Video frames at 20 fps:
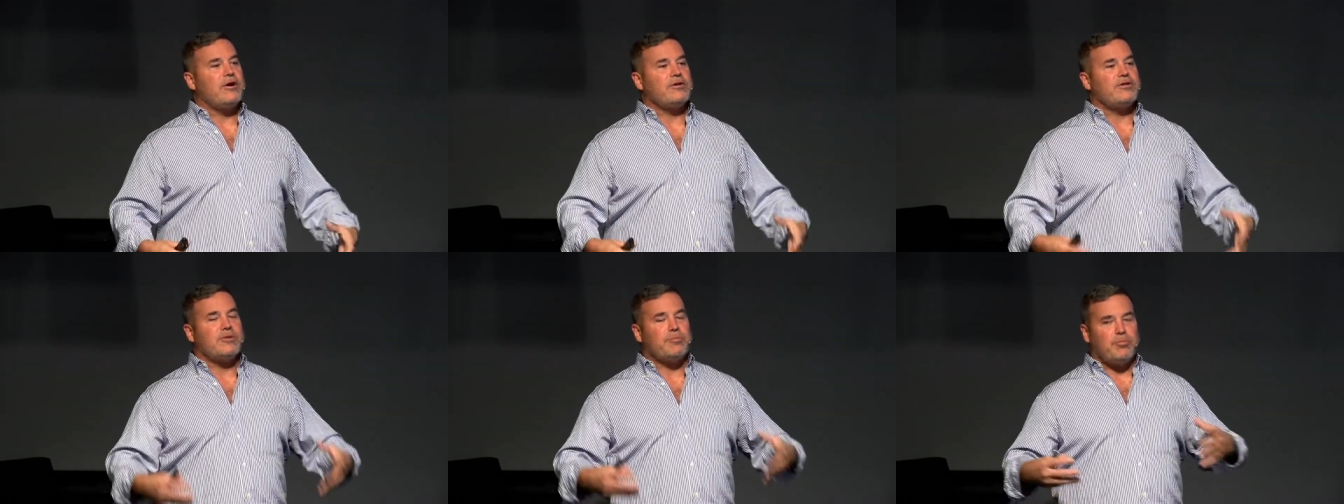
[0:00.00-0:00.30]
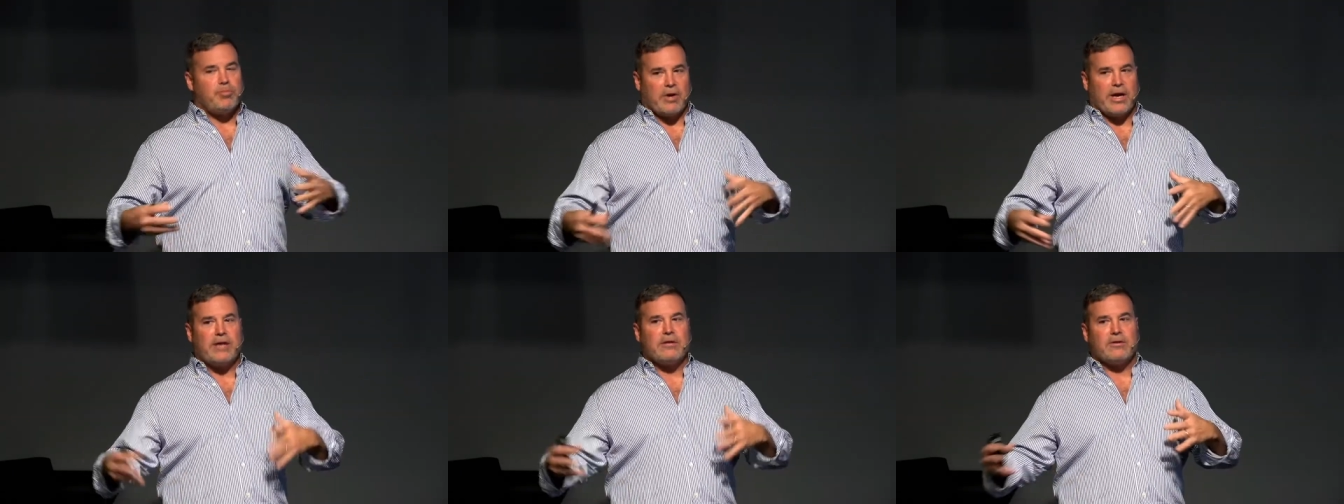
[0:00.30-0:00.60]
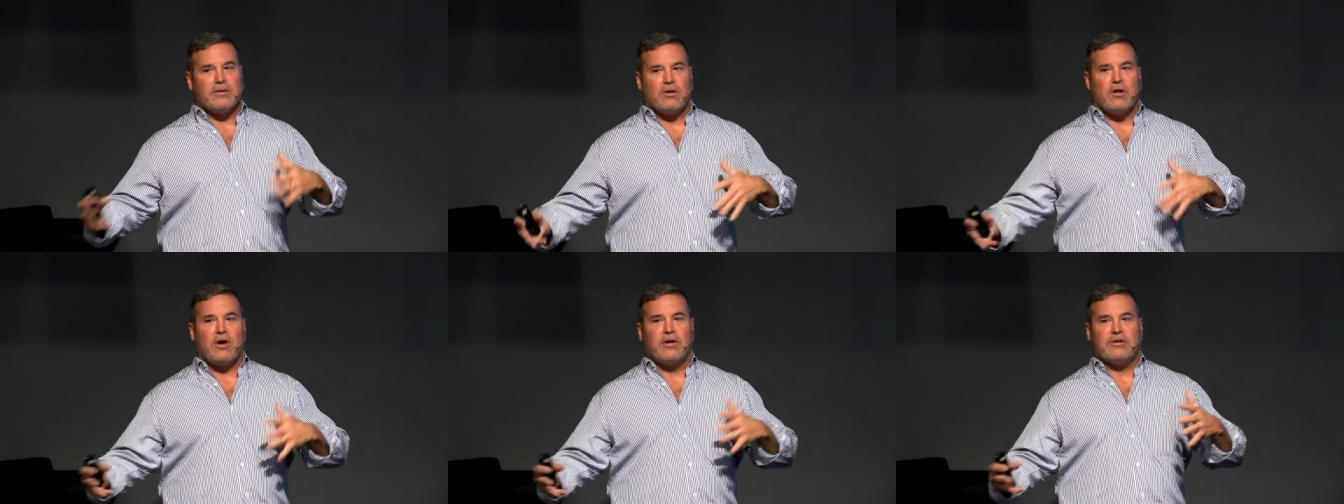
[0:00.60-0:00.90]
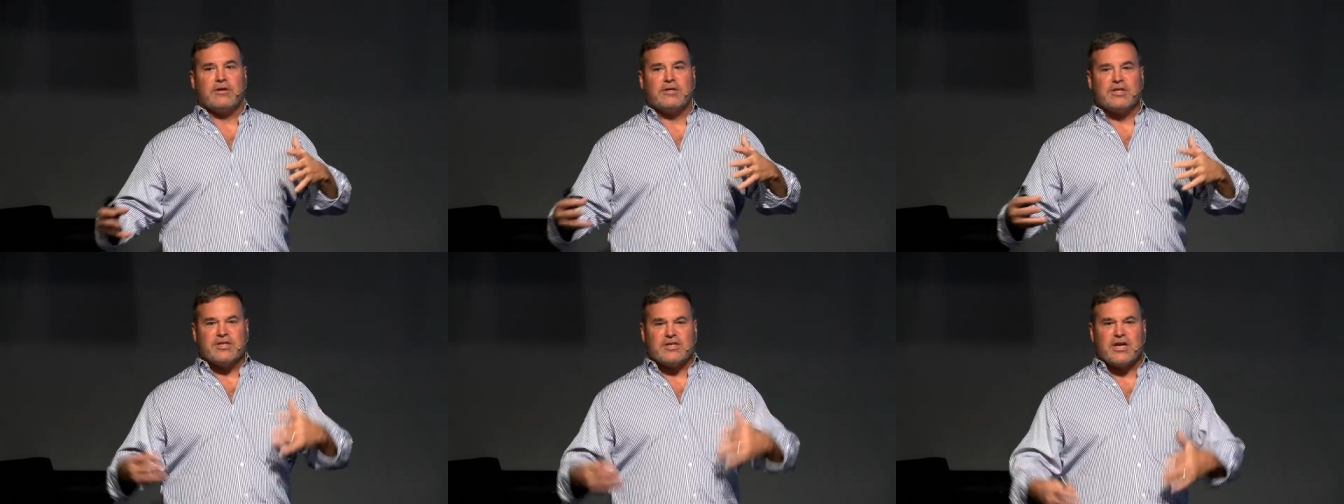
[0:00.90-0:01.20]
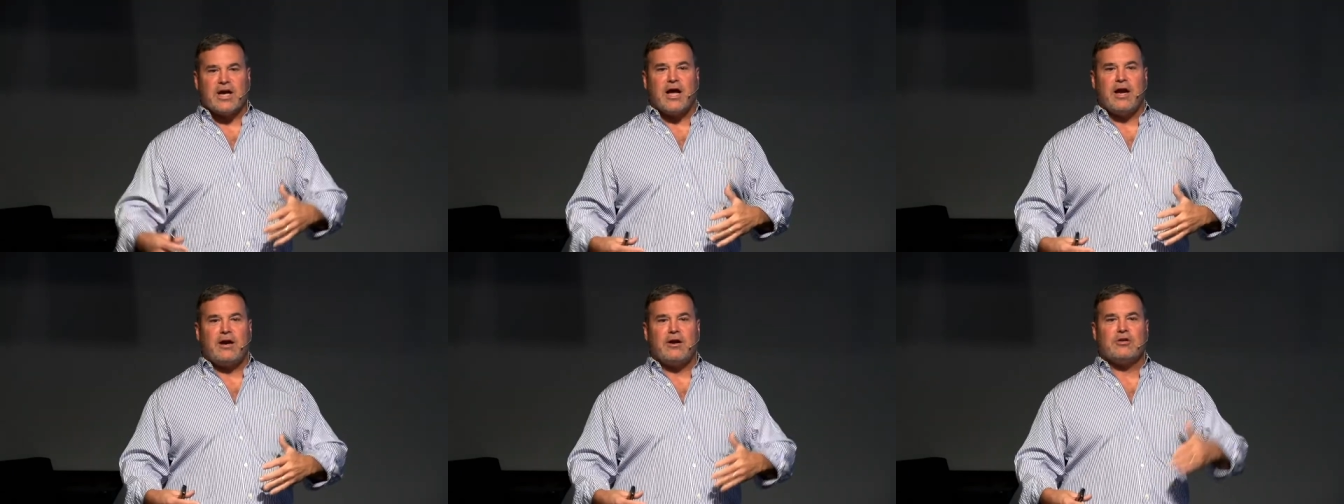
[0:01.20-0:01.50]
to break the law the
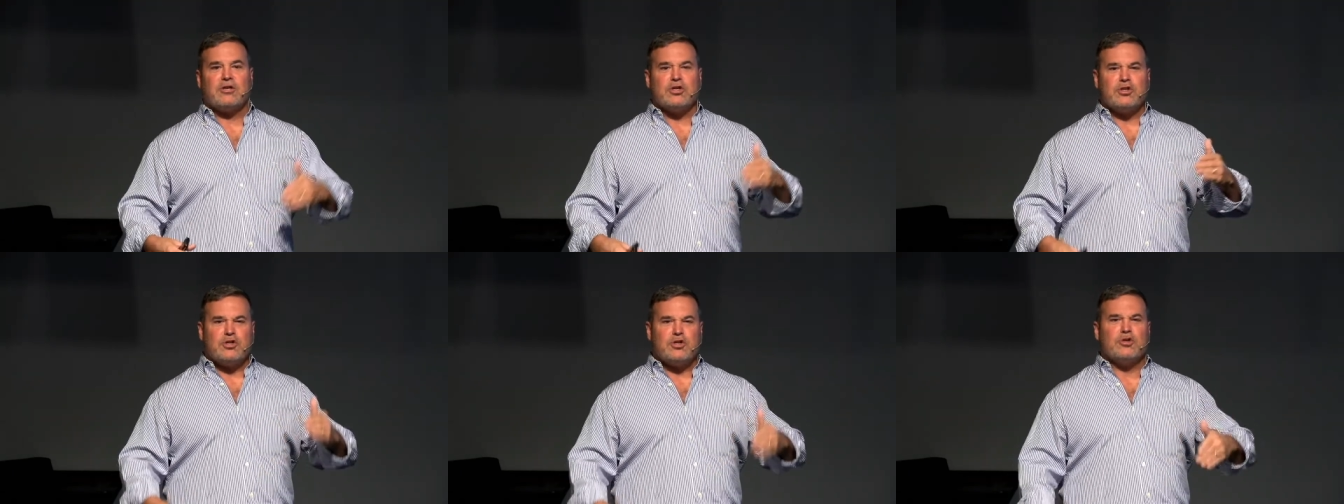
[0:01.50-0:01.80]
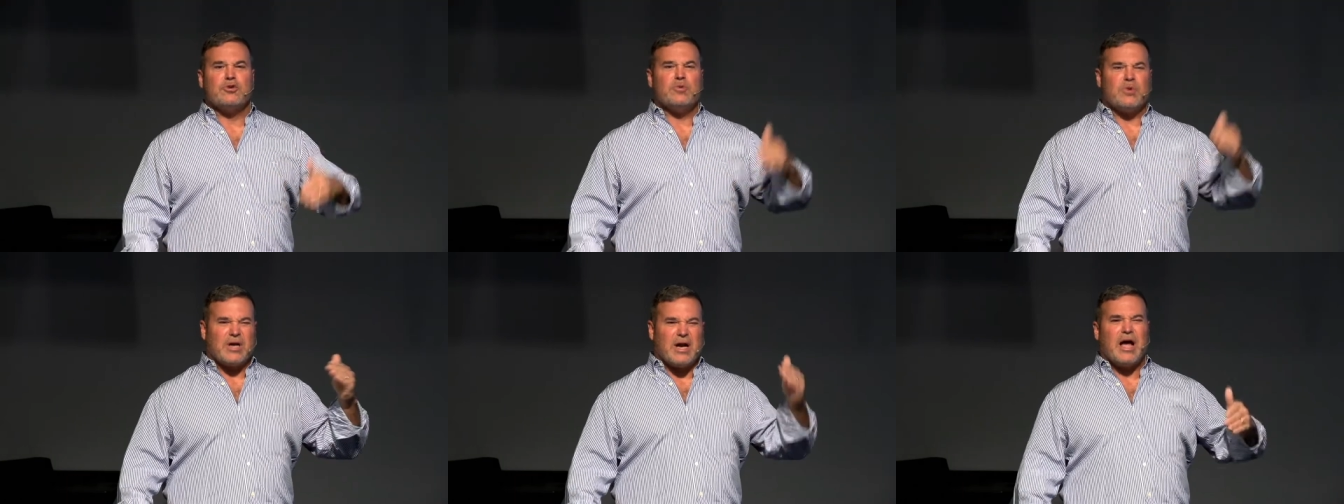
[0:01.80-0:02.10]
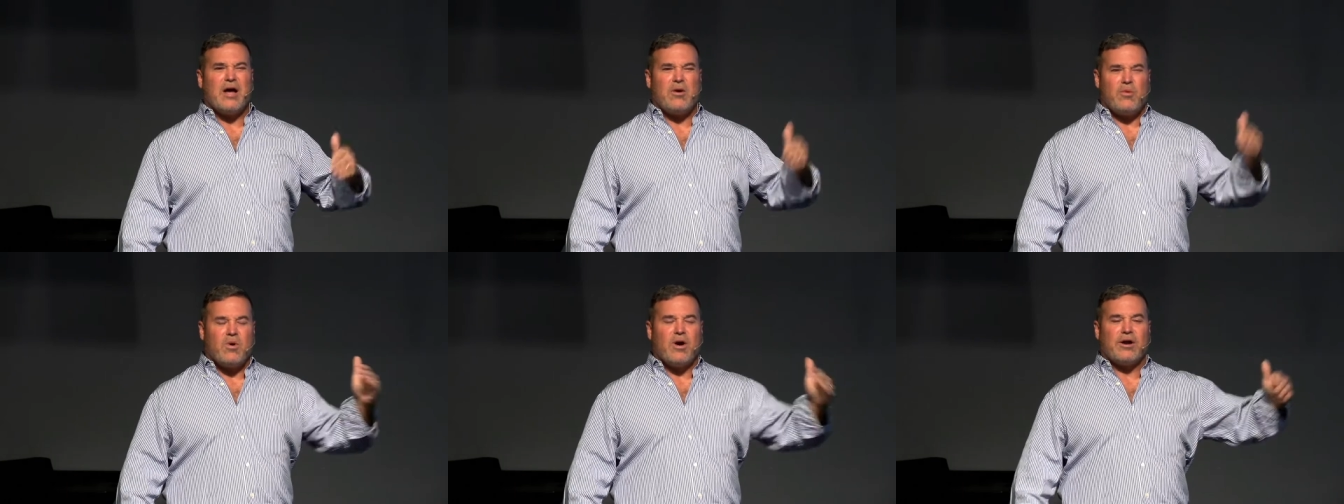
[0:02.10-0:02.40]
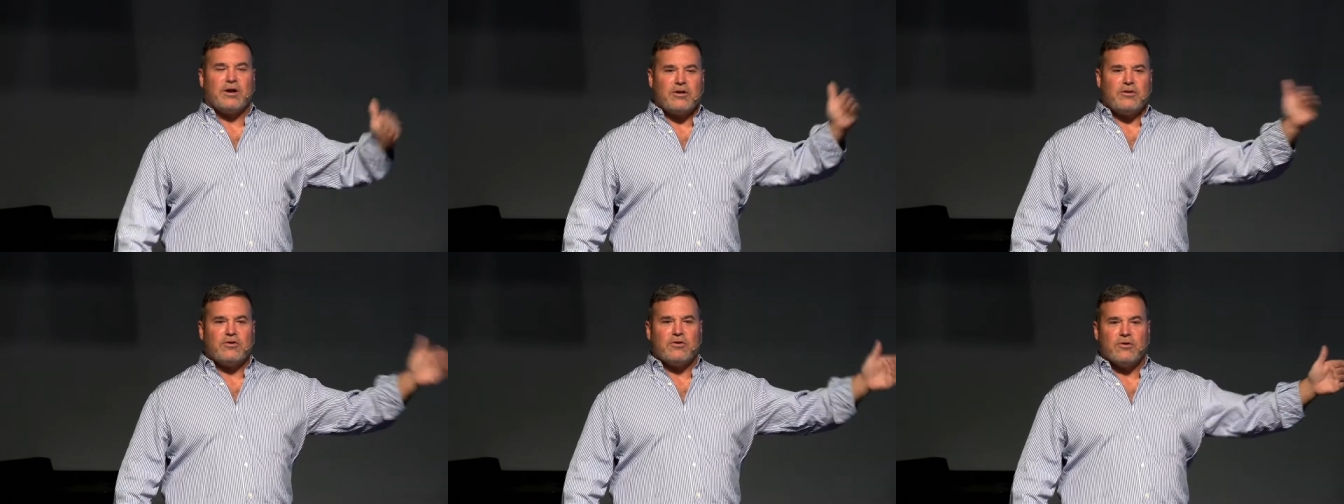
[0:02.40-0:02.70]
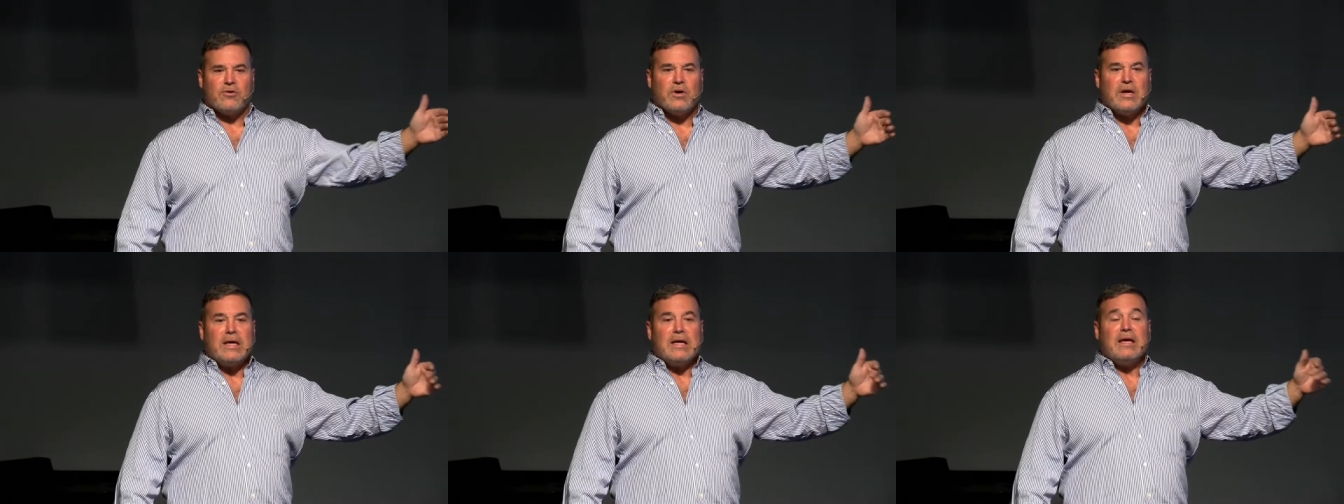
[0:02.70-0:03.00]
desire to do what i want to do